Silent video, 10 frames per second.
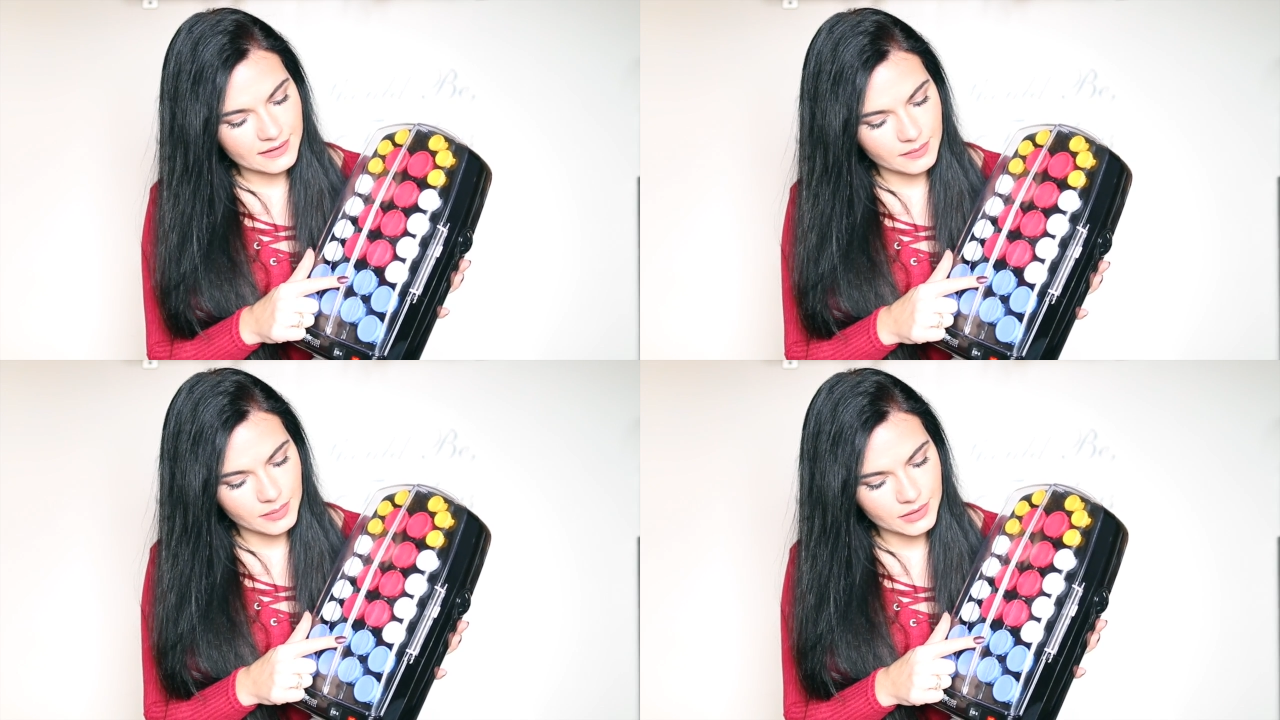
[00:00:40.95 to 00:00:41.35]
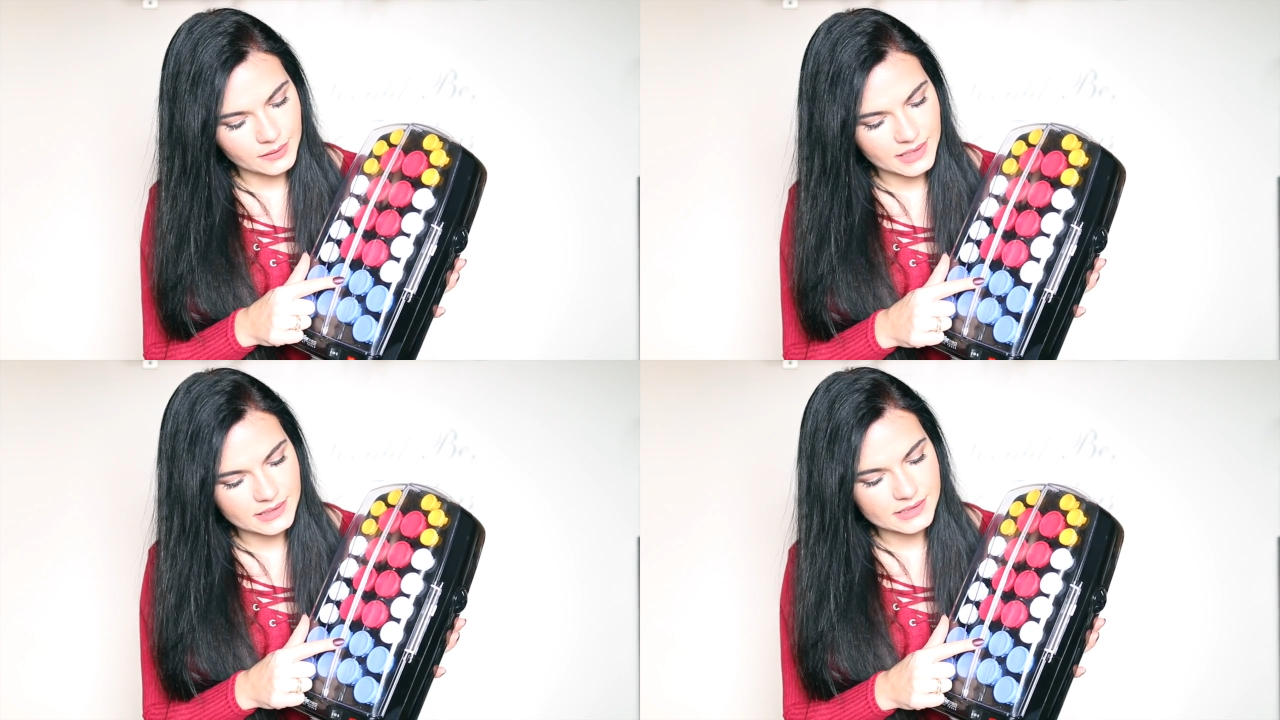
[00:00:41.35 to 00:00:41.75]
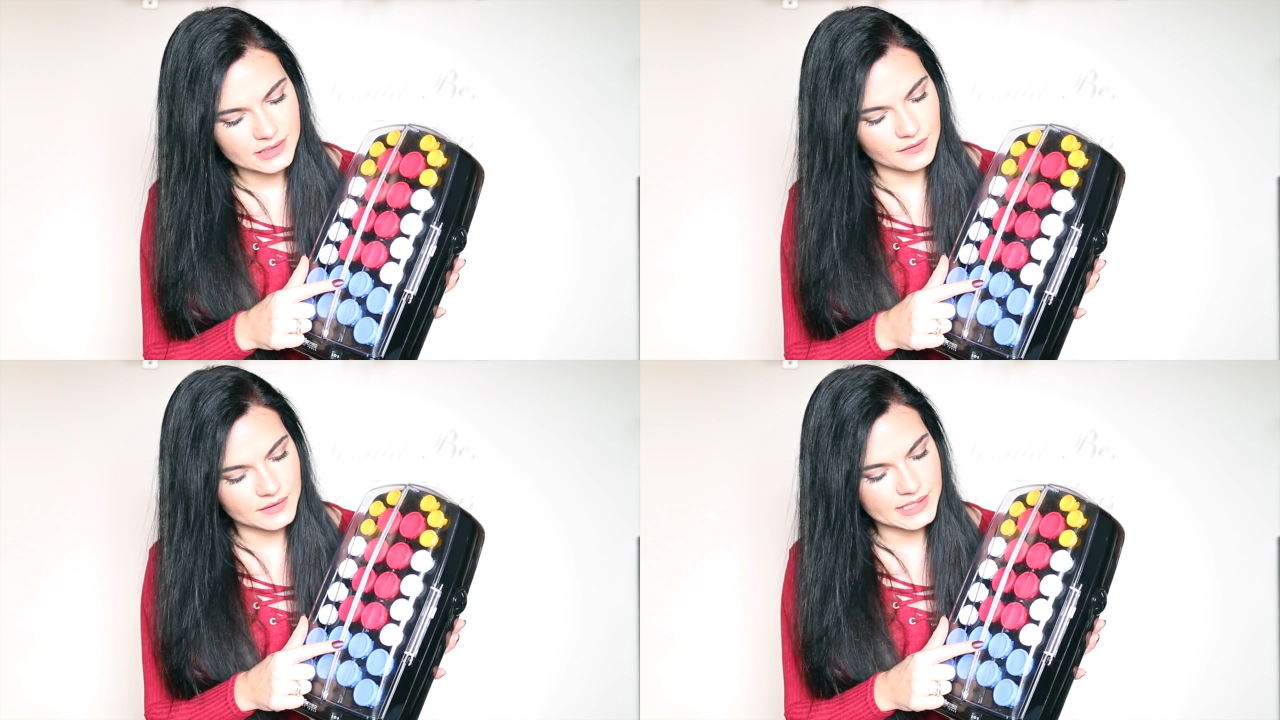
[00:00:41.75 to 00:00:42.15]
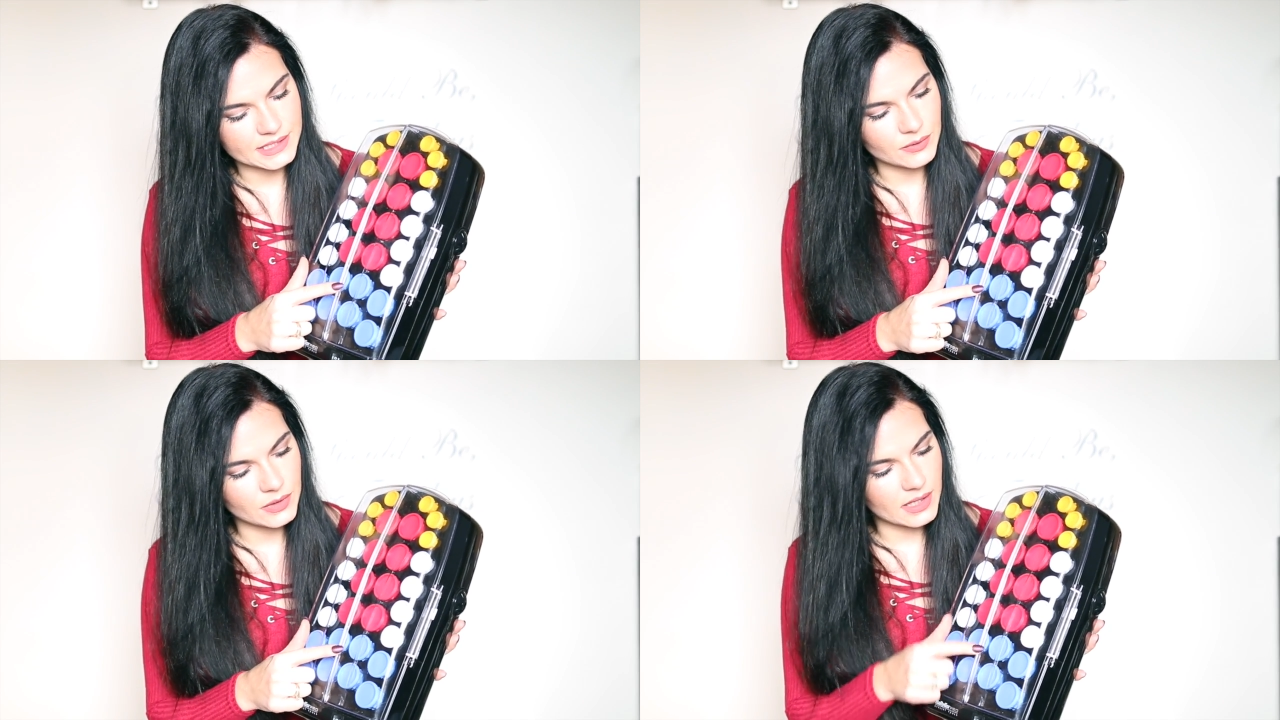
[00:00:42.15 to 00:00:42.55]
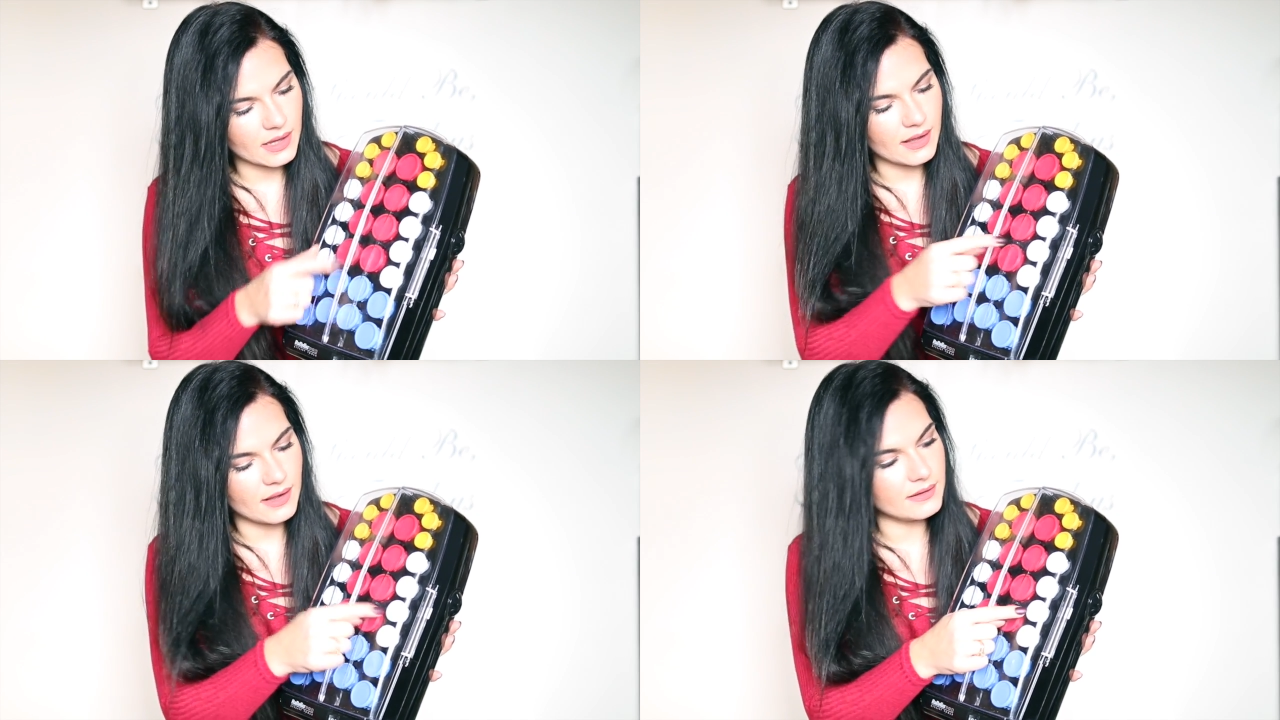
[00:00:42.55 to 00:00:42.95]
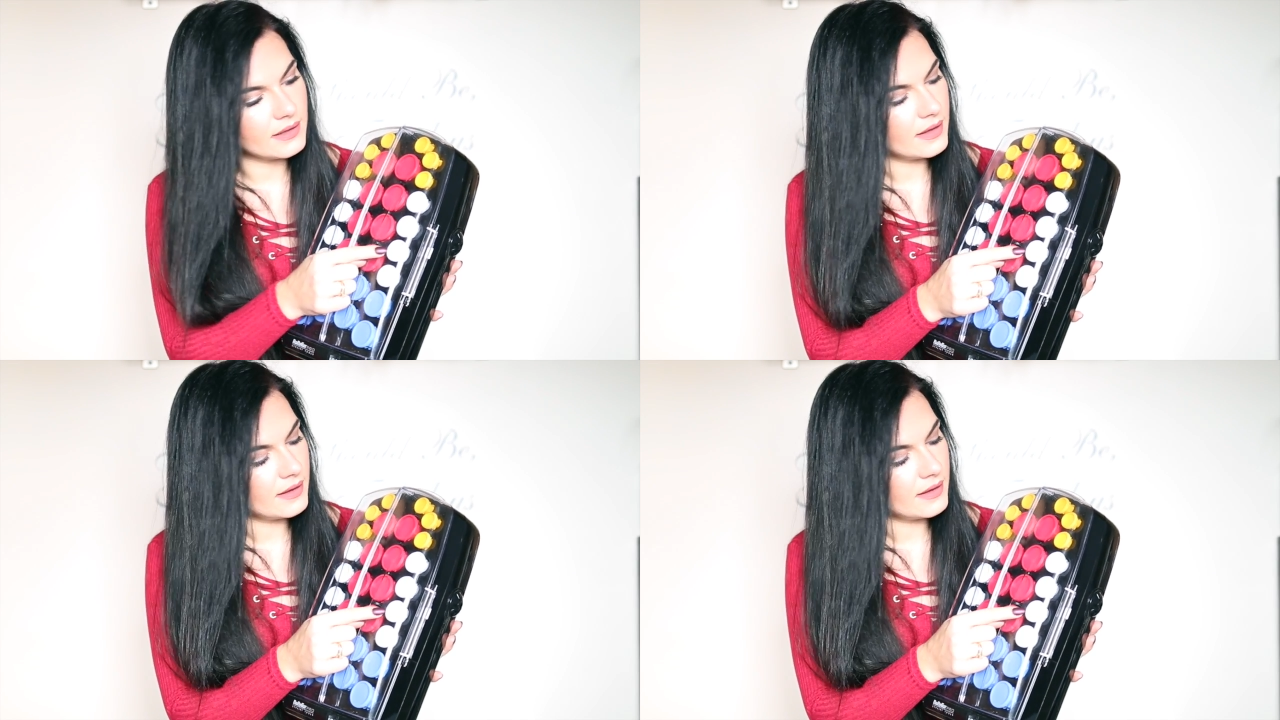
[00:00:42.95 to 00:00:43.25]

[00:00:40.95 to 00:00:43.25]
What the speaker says: The blue ones, obviously a smaller curl.